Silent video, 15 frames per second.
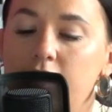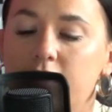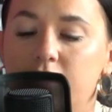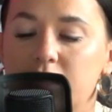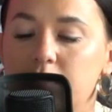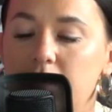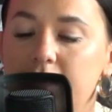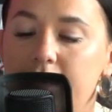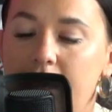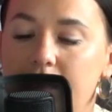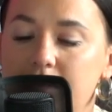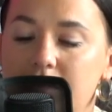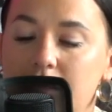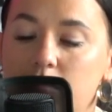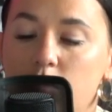This made
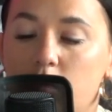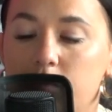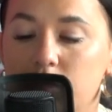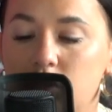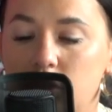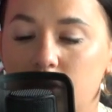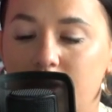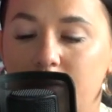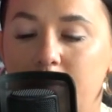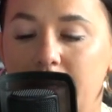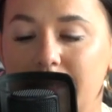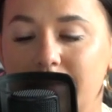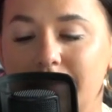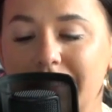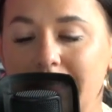Kacie more mature, but
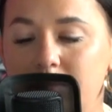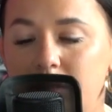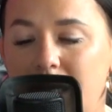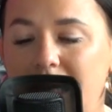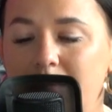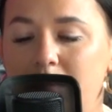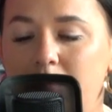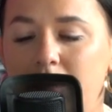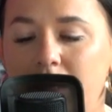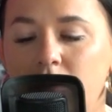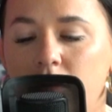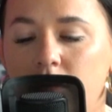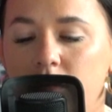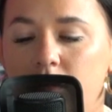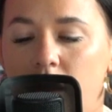at the same time, it made
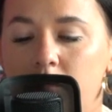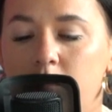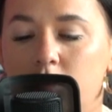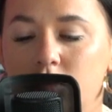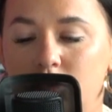her a lot more